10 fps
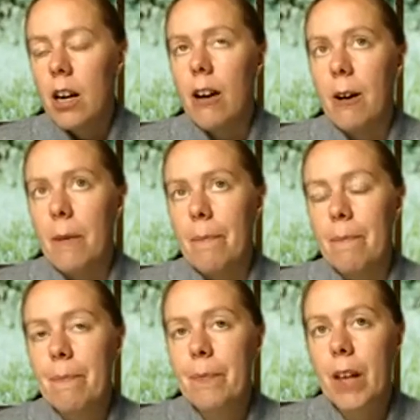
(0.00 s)

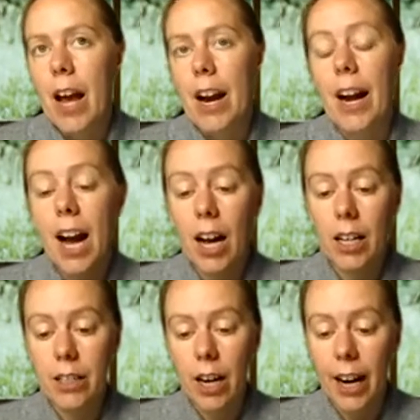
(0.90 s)
And I
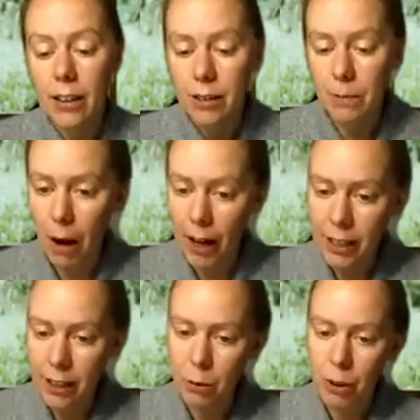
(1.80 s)
had this
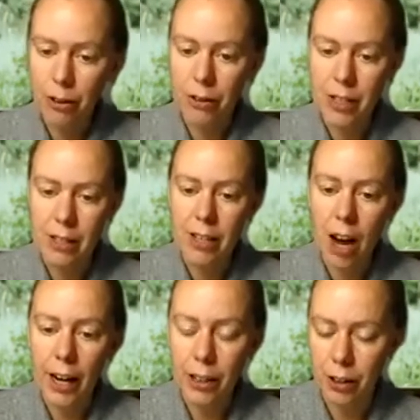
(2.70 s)
binder with all these
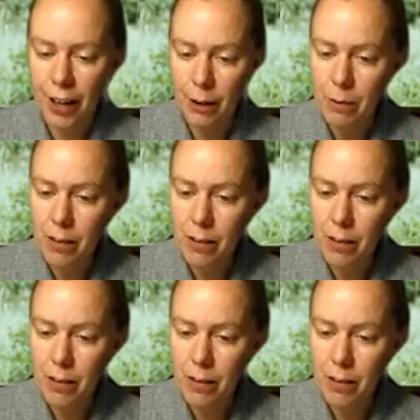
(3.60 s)
diagrams,